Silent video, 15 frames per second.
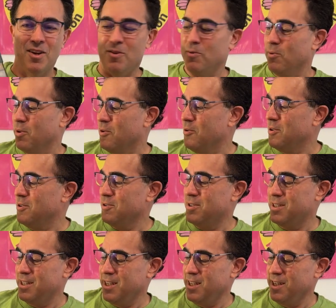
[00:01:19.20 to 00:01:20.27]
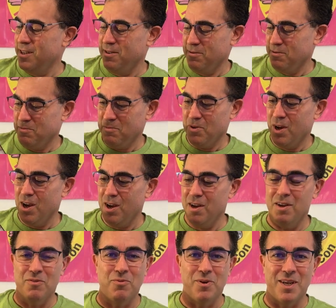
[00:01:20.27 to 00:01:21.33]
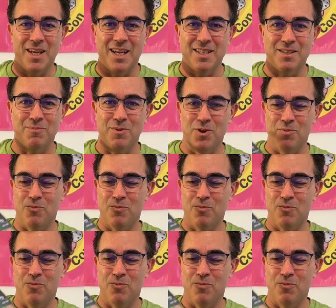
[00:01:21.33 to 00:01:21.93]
we're going to see if we can get some new